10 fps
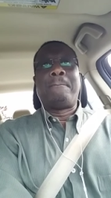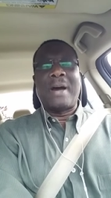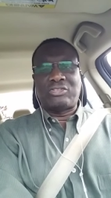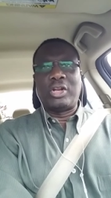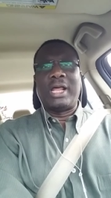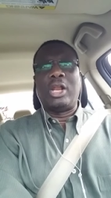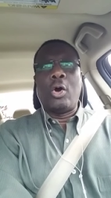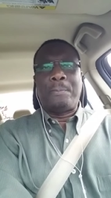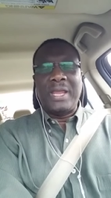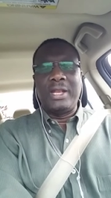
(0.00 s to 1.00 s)
personal
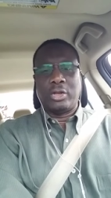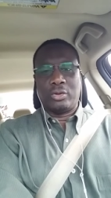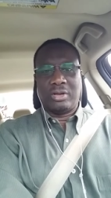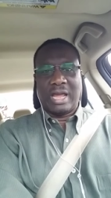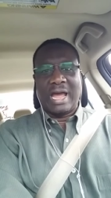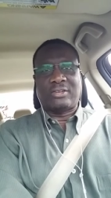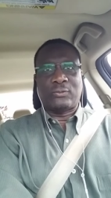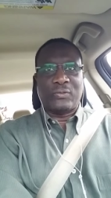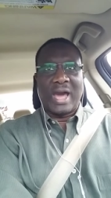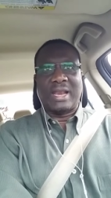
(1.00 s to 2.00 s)
opinion as
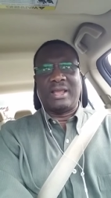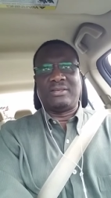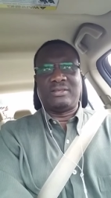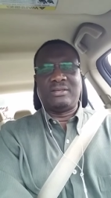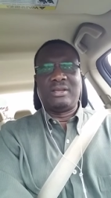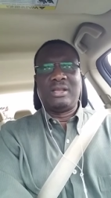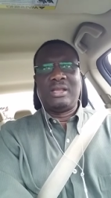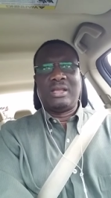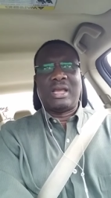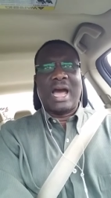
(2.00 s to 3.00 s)
far as
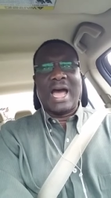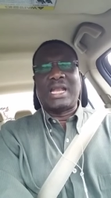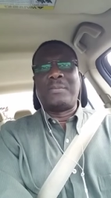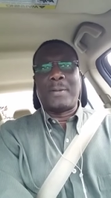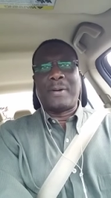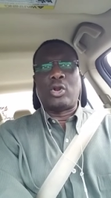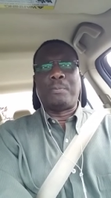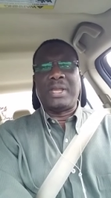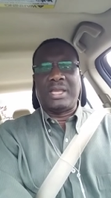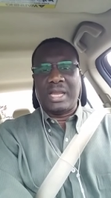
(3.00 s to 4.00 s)
Adama Barrow
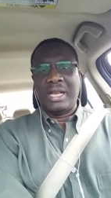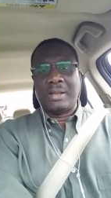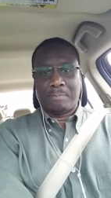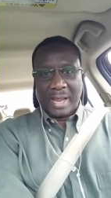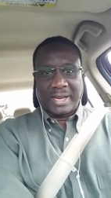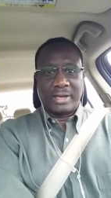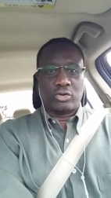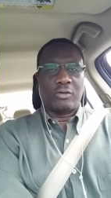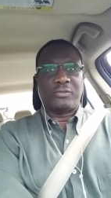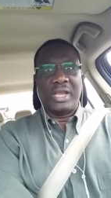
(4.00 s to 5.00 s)
being
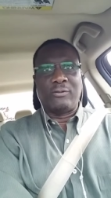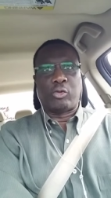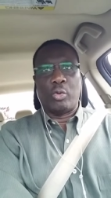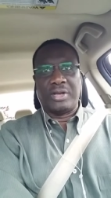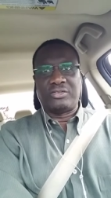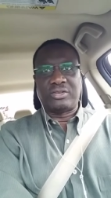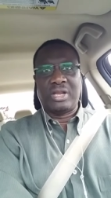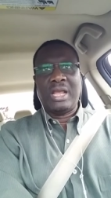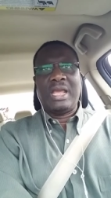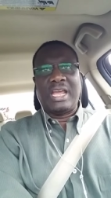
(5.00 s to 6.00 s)
independent of influence,
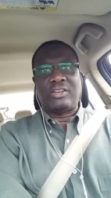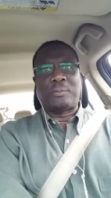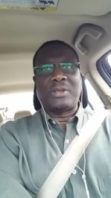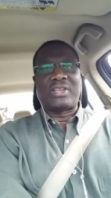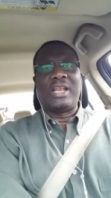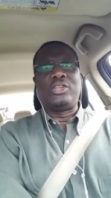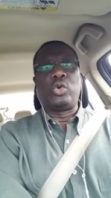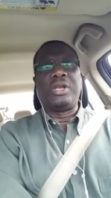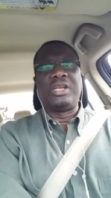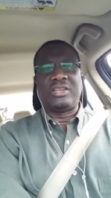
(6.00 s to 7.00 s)
especially
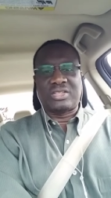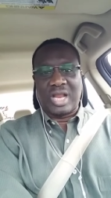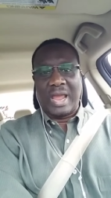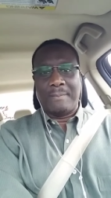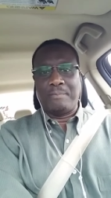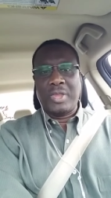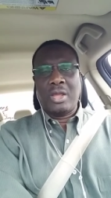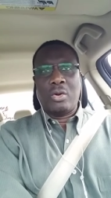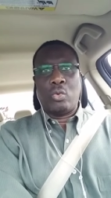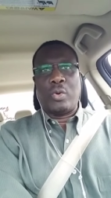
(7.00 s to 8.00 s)
during this time
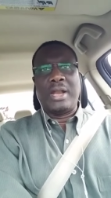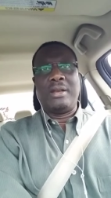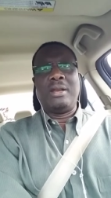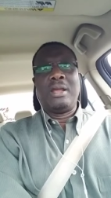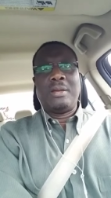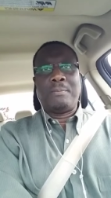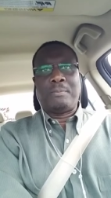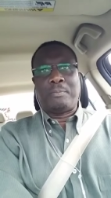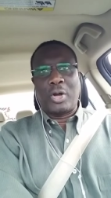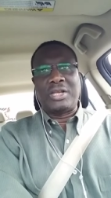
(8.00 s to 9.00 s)
when
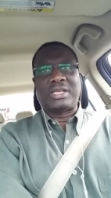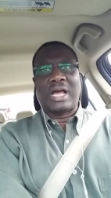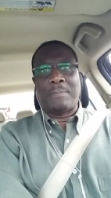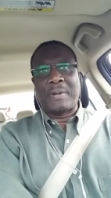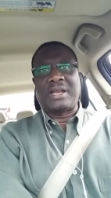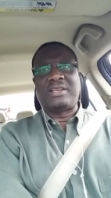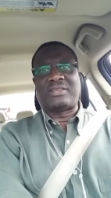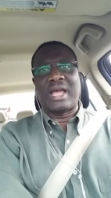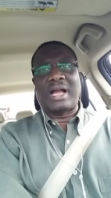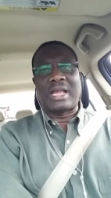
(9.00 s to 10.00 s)
political
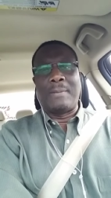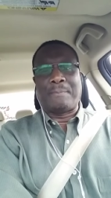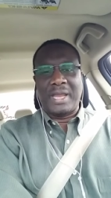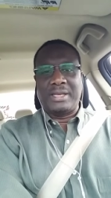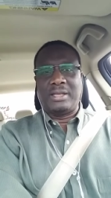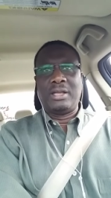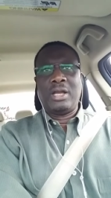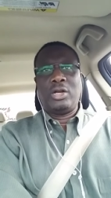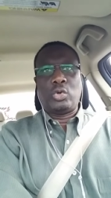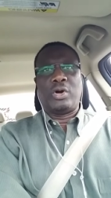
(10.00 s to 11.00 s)
parties are campaigning
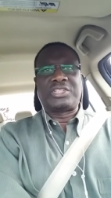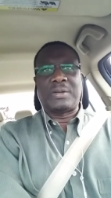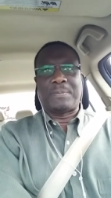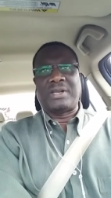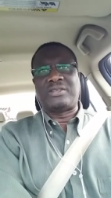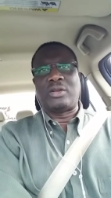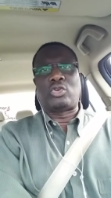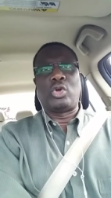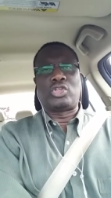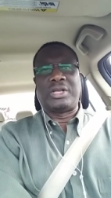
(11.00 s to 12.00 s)
towards the,
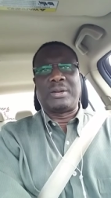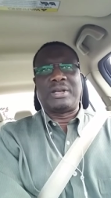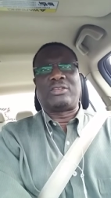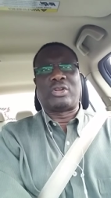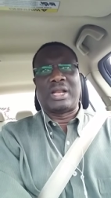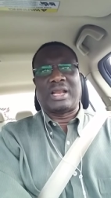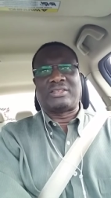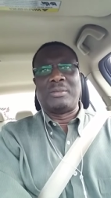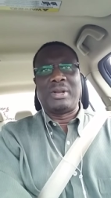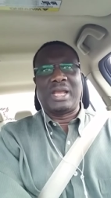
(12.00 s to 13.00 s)
towards the National
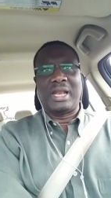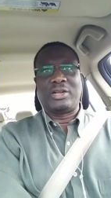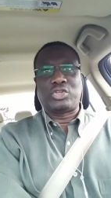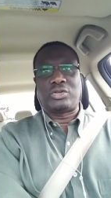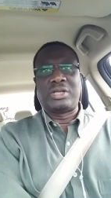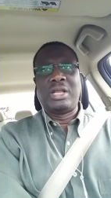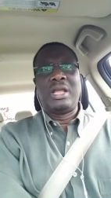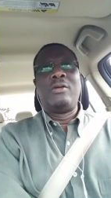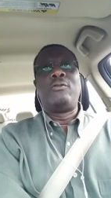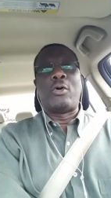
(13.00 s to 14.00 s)
Assembly election.
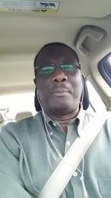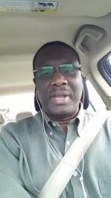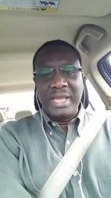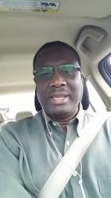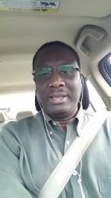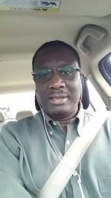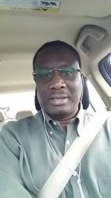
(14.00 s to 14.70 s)
For me,